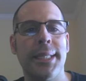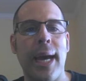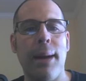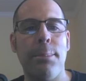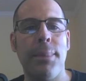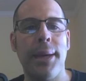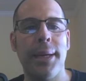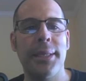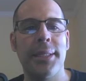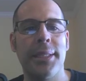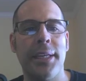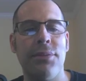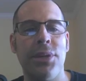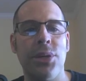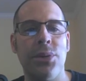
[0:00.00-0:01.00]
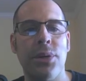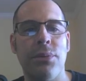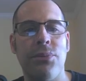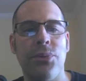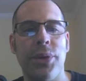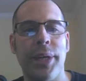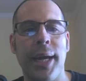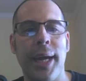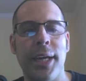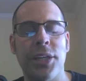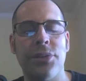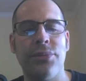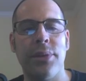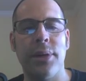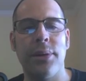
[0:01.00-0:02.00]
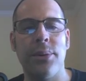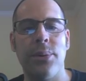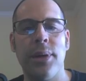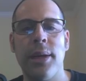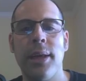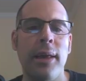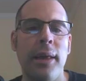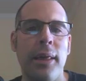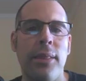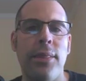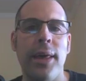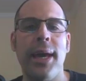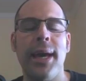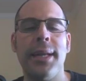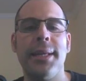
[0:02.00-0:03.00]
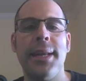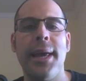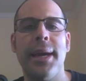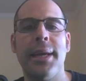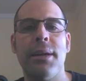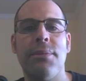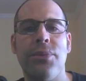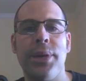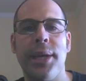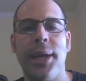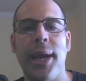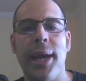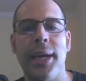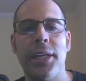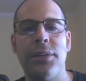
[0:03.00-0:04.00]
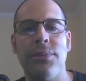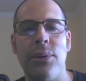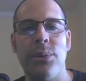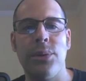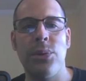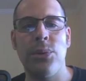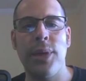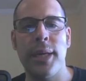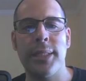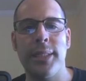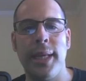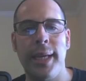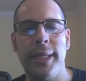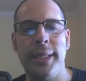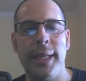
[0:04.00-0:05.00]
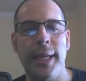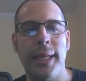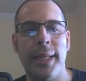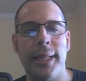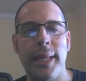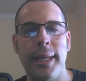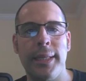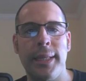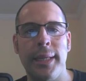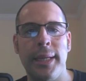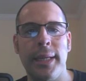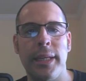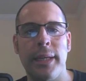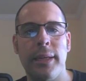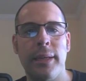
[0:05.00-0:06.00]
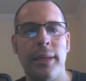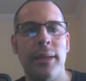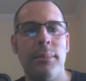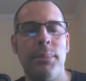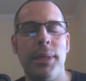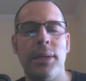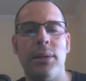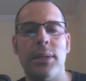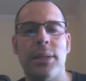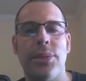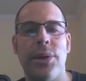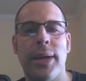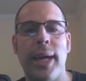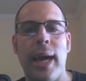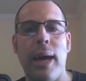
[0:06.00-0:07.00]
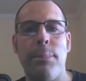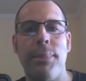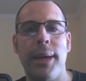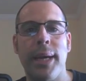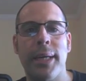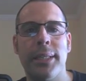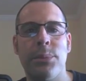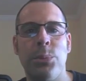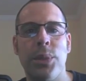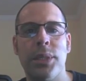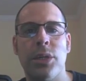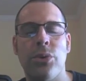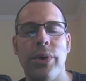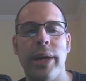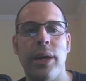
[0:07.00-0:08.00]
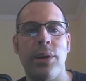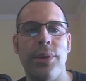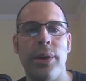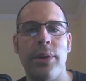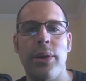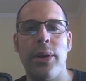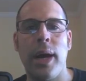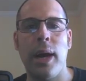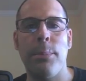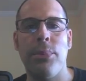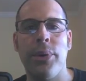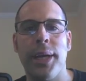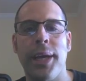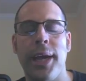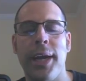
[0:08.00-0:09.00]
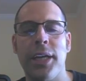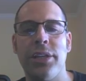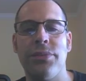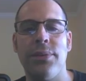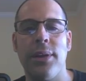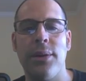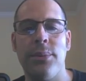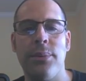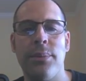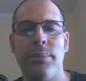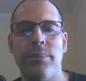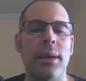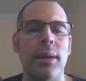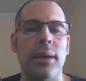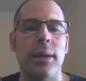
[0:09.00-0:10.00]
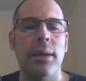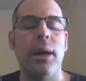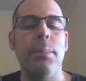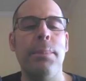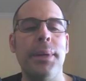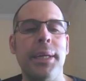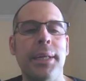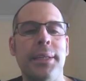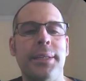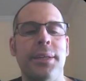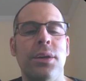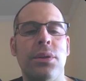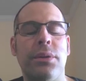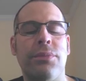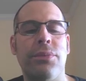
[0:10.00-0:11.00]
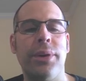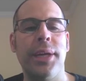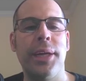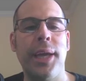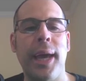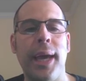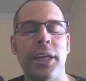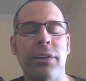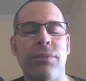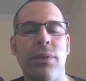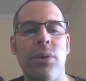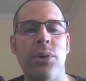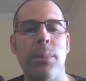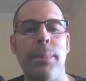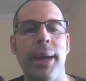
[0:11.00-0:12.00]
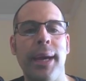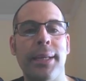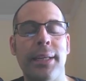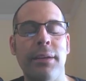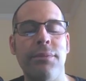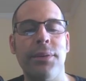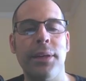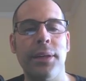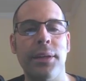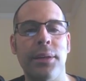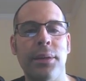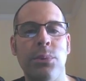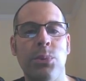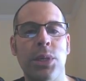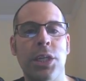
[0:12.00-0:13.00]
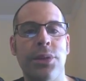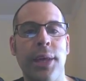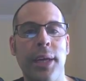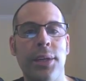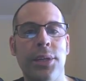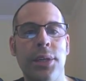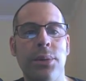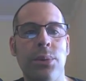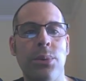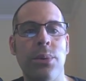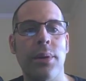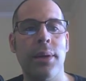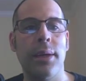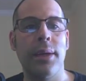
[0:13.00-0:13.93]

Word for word: CapEx gives you your free cash flow. They had negative free cash flow in 2018 and 19 because their CapEx was greater than their operating cash flow. Companies use free cash flow to pay a dividend, which they do,